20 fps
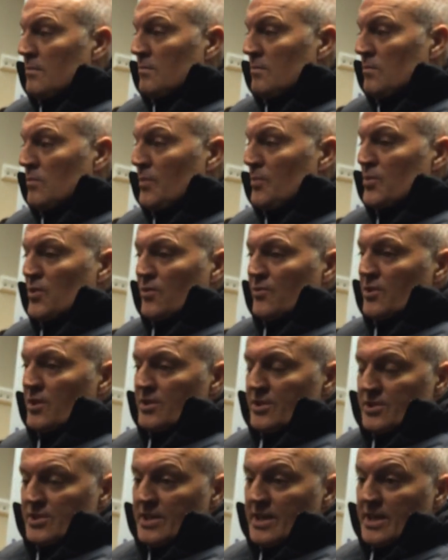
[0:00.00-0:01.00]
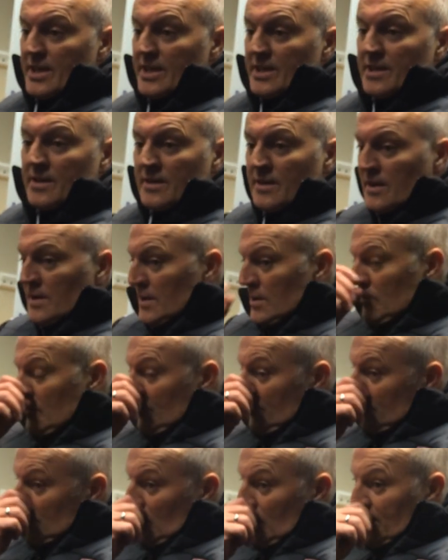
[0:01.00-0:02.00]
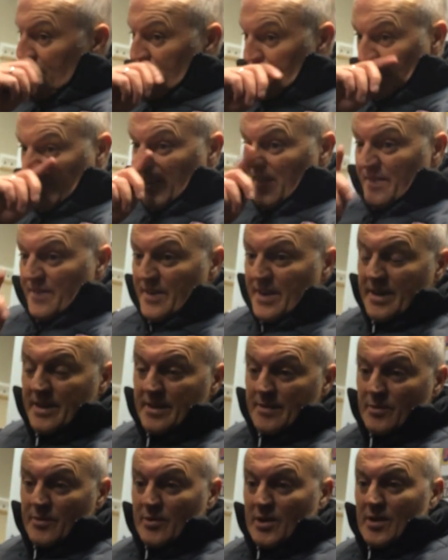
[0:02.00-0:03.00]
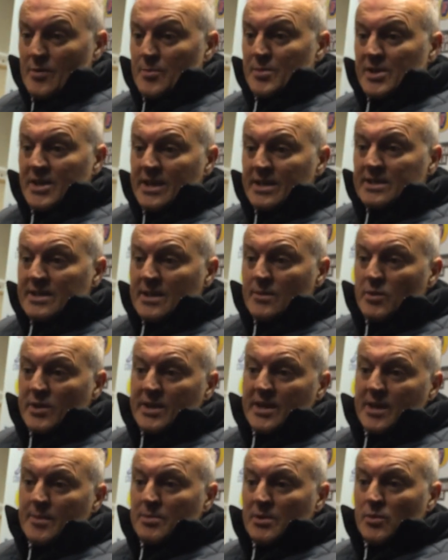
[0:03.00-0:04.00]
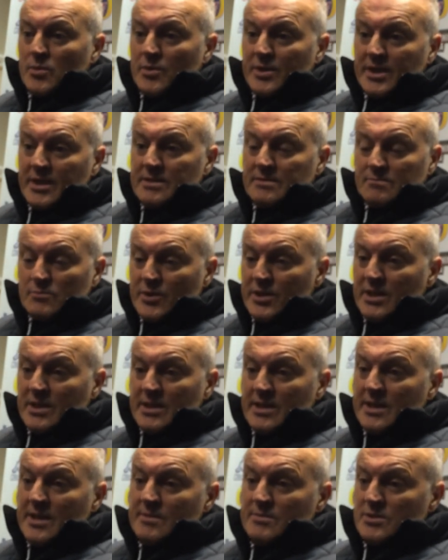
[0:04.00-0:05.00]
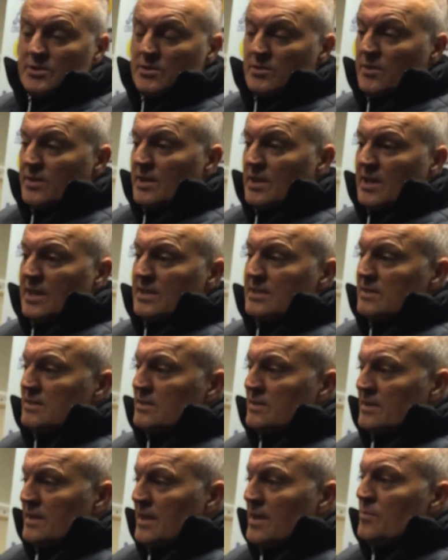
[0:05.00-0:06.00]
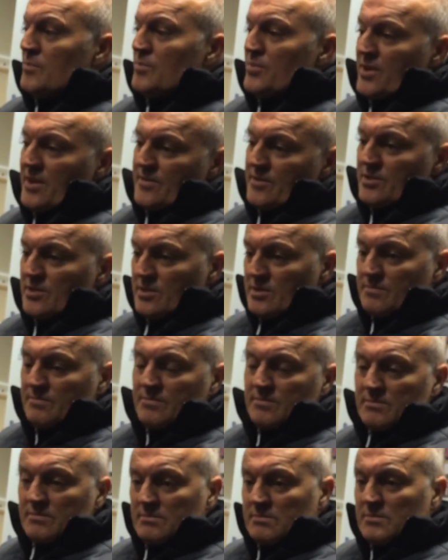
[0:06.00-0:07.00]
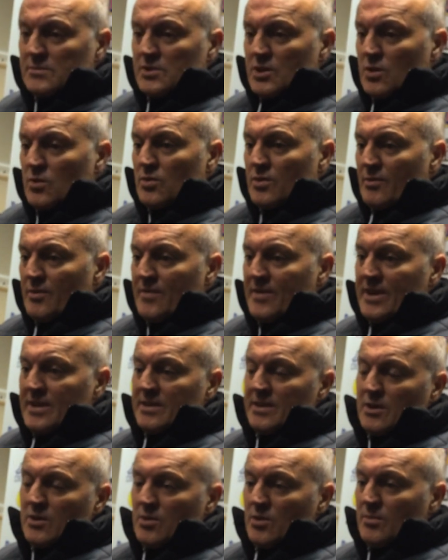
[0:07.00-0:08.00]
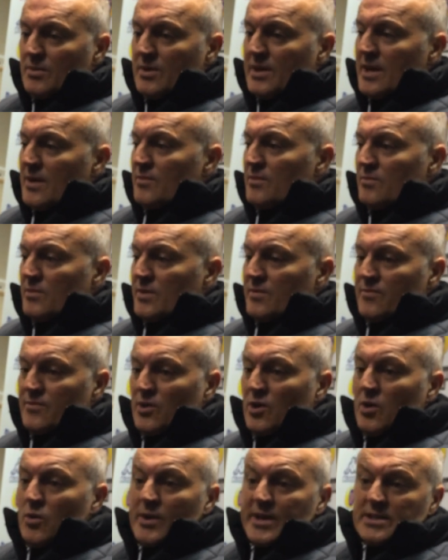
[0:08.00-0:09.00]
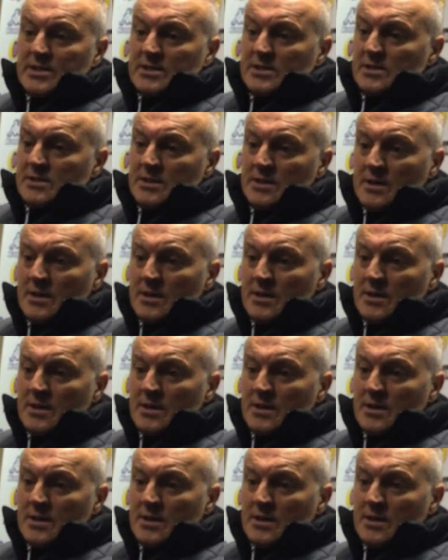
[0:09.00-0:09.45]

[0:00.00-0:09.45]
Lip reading: We've proved on us day that when we've got everybody fit and we've got everybody at it, we're capable of winning games. You know, in the last eight previous to the two that we've had in the cup game, we've had four wins,